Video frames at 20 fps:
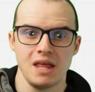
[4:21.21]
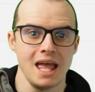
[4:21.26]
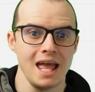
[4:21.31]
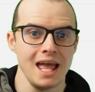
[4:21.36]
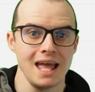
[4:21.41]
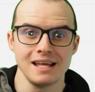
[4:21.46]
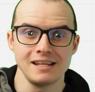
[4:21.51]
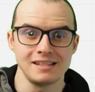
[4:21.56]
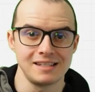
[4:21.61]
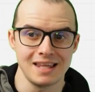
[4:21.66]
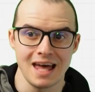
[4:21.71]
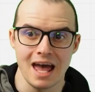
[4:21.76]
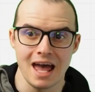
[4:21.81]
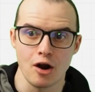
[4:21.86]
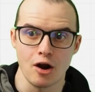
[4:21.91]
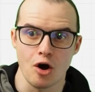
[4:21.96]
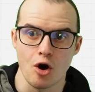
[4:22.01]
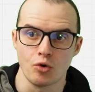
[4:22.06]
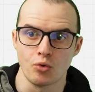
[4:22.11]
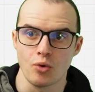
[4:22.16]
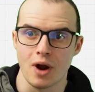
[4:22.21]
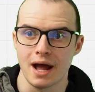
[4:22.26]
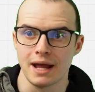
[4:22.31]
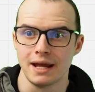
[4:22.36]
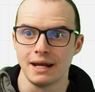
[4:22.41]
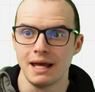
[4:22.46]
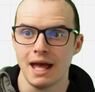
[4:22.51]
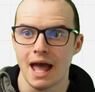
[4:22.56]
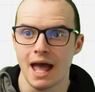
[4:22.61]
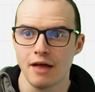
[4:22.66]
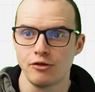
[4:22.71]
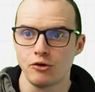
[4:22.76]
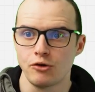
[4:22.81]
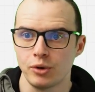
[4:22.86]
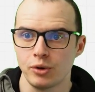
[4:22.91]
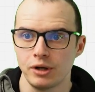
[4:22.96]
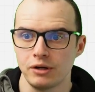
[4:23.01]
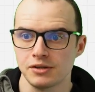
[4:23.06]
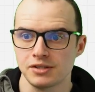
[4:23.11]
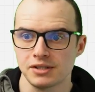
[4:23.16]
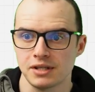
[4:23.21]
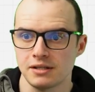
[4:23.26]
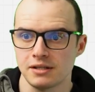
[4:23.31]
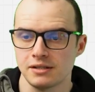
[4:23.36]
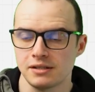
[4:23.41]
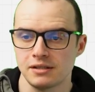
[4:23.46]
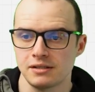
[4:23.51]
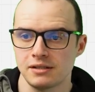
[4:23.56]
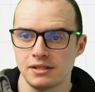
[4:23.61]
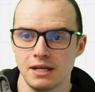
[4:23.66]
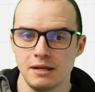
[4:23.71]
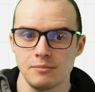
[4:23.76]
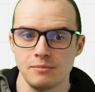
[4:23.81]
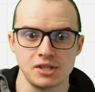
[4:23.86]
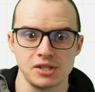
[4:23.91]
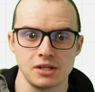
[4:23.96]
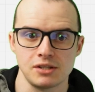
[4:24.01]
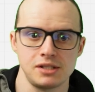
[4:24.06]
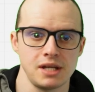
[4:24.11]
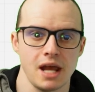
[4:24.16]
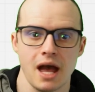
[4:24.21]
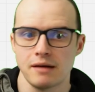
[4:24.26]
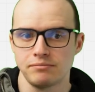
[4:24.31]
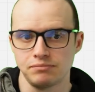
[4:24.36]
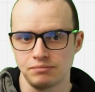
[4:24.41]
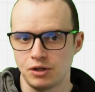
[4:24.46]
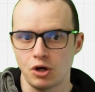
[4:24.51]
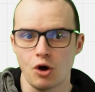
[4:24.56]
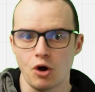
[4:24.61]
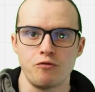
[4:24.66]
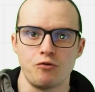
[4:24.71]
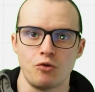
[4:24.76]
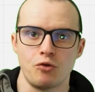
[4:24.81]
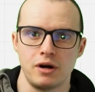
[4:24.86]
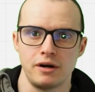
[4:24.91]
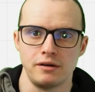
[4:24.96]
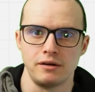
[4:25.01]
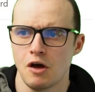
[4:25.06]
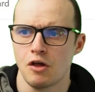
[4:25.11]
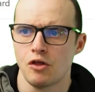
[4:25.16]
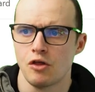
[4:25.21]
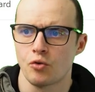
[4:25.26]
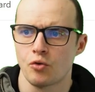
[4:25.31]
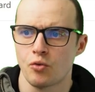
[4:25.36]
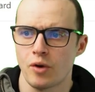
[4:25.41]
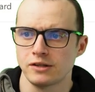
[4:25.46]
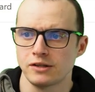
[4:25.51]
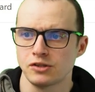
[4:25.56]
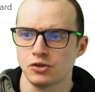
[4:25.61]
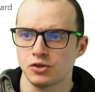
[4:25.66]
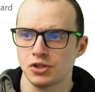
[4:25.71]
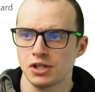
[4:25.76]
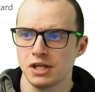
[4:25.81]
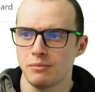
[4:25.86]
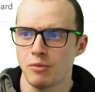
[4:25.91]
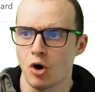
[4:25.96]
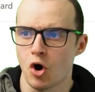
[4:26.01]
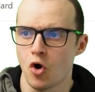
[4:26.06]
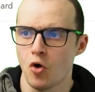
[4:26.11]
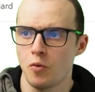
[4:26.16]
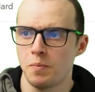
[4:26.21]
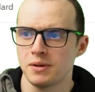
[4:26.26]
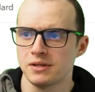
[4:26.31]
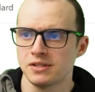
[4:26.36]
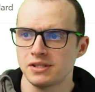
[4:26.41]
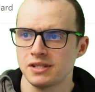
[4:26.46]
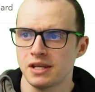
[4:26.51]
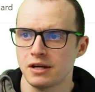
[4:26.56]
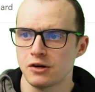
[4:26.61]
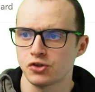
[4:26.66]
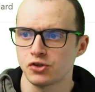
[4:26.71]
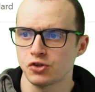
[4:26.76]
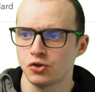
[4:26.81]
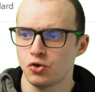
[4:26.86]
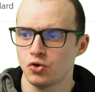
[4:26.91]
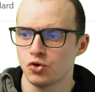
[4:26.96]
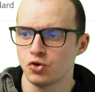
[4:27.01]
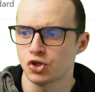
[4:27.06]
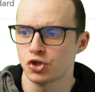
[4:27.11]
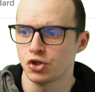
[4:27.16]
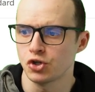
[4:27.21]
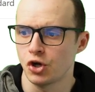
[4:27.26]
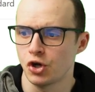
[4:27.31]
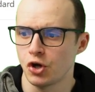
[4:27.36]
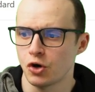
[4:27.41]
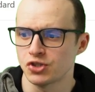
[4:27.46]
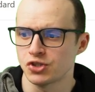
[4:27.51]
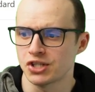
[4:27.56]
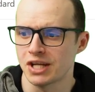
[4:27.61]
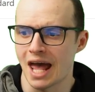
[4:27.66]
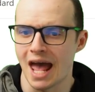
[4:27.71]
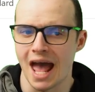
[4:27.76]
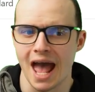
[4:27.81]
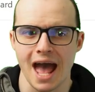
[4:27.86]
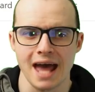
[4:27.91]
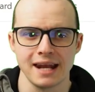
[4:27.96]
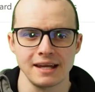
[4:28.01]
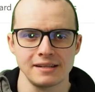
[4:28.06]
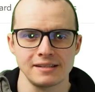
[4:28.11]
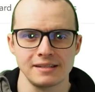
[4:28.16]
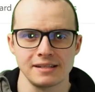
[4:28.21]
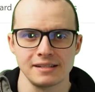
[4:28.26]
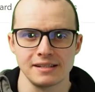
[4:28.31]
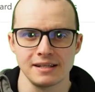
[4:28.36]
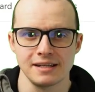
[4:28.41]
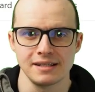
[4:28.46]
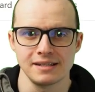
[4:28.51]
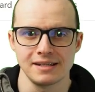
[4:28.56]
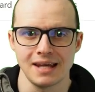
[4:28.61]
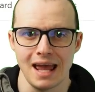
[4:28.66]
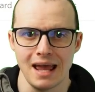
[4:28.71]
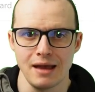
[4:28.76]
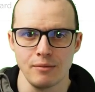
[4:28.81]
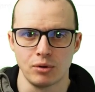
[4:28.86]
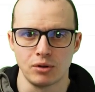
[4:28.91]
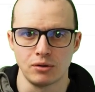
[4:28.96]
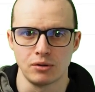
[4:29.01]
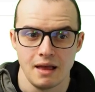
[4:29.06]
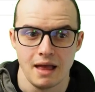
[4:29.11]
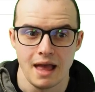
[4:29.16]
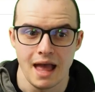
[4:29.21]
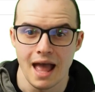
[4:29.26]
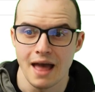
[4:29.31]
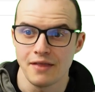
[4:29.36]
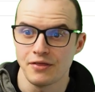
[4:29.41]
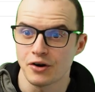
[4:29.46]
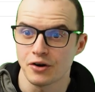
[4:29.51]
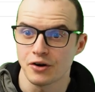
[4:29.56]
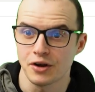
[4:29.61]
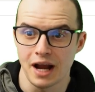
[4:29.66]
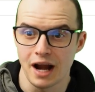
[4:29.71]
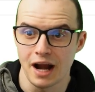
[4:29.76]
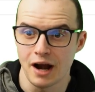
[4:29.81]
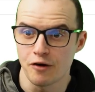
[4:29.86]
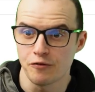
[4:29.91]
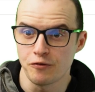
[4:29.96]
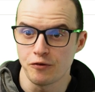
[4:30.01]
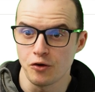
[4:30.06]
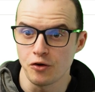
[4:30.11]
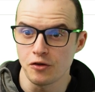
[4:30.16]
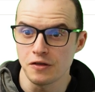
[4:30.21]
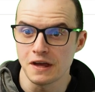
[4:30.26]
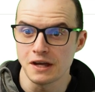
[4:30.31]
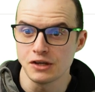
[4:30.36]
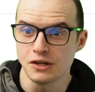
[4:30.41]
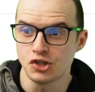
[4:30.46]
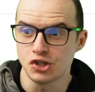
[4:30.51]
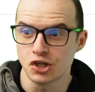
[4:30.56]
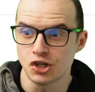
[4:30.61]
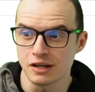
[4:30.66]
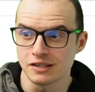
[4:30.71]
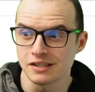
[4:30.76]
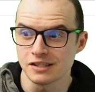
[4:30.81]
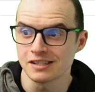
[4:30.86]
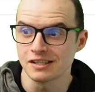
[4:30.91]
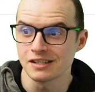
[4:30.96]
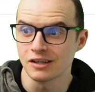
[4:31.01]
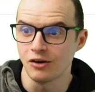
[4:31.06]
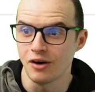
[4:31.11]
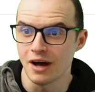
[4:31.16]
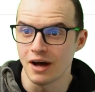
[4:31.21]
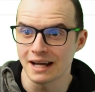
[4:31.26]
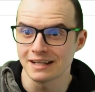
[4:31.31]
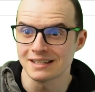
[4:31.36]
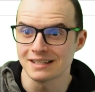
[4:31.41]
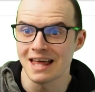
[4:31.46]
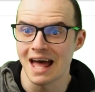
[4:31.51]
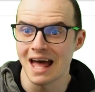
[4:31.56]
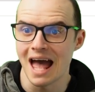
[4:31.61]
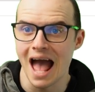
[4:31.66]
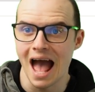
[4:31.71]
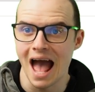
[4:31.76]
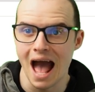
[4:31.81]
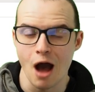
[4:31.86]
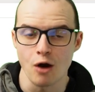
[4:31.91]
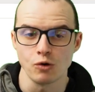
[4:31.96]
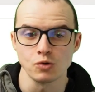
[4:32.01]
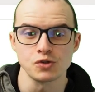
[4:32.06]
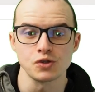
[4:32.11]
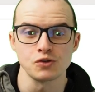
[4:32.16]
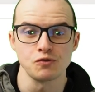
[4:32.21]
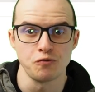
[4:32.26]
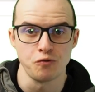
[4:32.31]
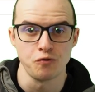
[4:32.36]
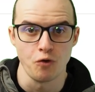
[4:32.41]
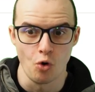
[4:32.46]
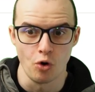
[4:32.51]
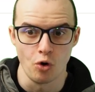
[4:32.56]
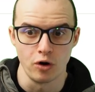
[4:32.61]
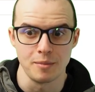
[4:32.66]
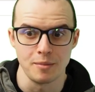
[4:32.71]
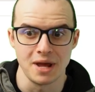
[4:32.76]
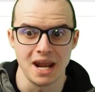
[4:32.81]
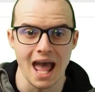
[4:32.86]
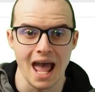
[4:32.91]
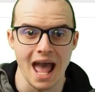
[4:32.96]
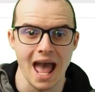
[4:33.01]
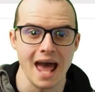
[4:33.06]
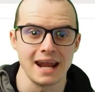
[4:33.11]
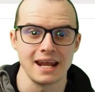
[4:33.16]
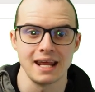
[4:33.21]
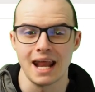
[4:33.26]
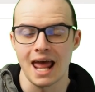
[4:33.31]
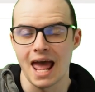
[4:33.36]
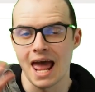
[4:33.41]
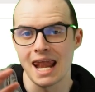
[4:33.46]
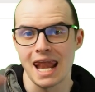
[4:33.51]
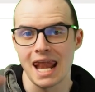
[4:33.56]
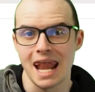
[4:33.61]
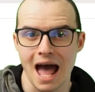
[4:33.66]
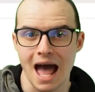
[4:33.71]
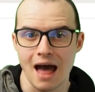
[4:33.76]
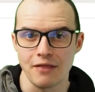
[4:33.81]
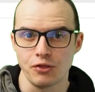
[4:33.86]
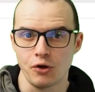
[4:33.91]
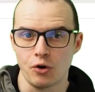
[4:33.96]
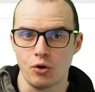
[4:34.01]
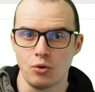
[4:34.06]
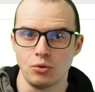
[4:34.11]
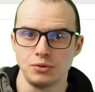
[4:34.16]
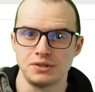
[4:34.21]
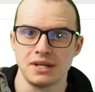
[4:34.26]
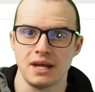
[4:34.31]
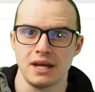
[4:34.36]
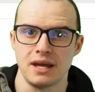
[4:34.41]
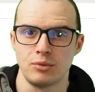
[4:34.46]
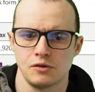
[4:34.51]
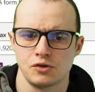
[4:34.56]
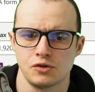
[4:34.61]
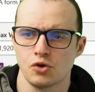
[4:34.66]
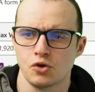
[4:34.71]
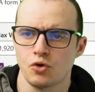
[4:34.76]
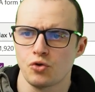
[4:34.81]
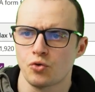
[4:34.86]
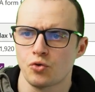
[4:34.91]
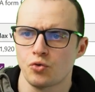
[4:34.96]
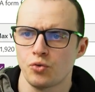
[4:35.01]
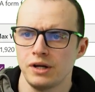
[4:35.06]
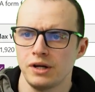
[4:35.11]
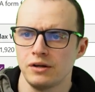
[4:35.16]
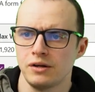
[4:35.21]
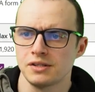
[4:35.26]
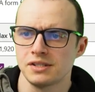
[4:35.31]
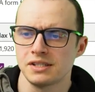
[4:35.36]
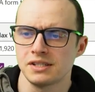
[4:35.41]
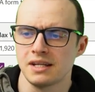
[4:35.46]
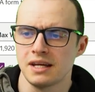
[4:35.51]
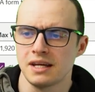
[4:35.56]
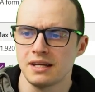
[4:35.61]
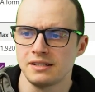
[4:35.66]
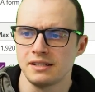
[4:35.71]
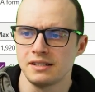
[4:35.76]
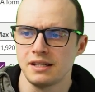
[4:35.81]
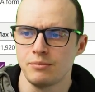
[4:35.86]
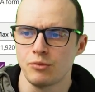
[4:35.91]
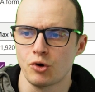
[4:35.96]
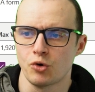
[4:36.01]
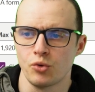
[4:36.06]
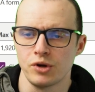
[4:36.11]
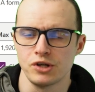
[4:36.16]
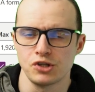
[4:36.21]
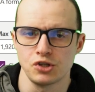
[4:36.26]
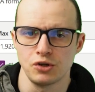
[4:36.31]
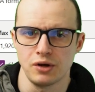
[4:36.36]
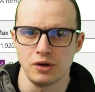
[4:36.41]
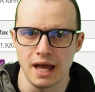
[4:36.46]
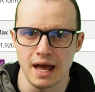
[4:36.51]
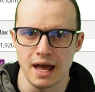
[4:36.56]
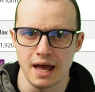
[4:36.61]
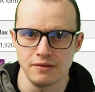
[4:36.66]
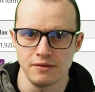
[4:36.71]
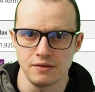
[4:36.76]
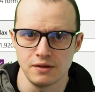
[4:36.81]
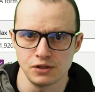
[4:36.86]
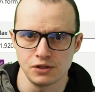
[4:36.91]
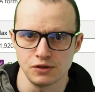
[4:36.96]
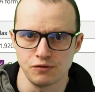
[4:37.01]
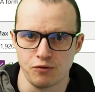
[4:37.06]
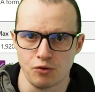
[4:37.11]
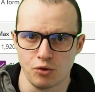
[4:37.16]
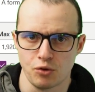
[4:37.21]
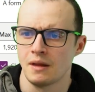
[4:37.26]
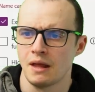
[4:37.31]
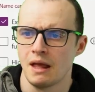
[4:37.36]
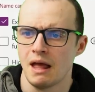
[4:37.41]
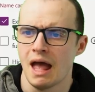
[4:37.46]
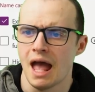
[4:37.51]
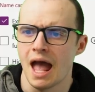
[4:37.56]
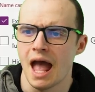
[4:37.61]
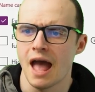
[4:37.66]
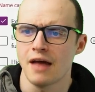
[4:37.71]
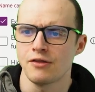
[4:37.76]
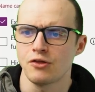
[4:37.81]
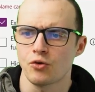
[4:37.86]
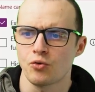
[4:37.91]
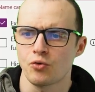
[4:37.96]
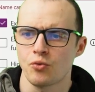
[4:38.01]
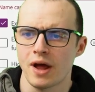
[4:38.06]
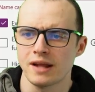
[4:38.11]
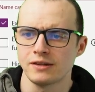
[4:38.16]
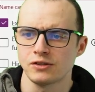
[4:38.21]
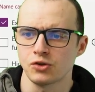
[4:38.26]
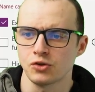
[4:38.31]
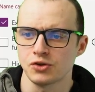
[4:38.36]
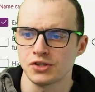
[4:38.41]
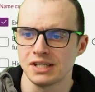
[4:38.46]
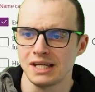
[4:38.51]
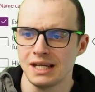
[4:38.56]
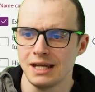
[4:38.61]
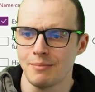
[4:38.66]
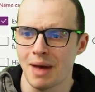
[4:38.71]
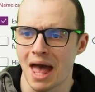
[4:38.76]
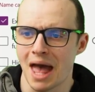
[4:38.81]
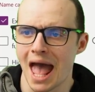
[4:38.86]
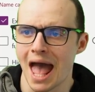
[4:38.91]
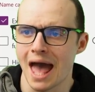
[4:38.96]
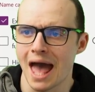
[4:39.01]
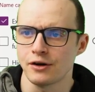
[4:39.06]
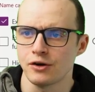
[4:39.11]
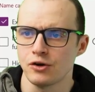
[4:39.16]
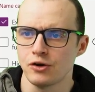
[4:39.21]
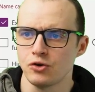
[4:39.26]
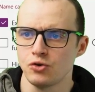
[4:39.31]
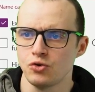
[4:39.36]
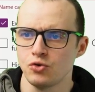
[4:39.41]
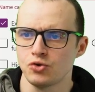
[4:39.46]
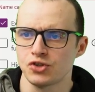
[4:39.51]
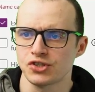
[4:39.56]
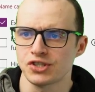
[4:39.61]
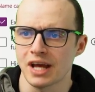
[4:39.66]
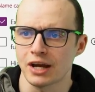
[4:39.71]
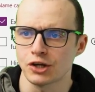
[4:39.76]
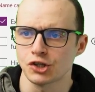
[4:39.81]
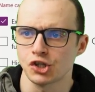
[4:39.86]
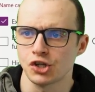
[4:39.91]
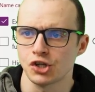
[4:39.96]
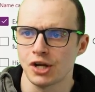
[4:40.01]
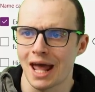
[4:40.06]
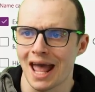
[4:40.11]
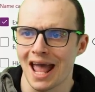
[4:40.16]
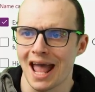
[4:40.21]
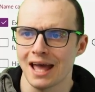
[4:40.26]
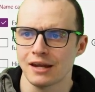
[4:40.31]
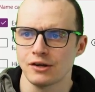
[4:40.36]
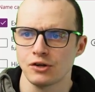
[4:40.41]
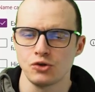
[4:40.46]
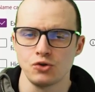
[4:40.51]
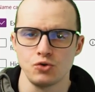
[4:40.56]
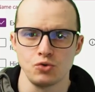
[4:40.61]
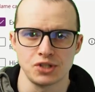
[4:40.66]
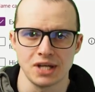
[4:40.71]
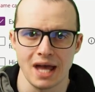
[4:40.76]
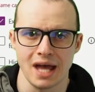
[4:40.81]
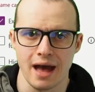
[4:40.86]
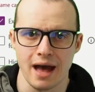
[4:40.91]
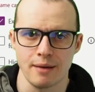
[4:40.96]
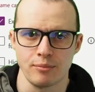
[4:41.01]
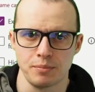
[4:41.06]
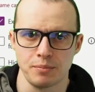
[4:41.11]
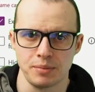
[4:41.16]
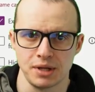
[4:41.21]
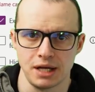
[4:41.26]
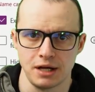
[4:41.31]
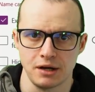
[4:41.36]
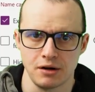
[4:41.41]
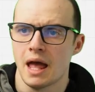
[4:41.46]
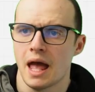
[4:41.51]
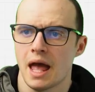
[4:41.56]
Is that all right? And the real estate team says, yeah, go for it. The rental team opens their solution, goes to add existing table, and they're careful. They just select the house form and add it and not the whole table. So the real estate team originally had this form, And the rental team added a new section and a new tab up here.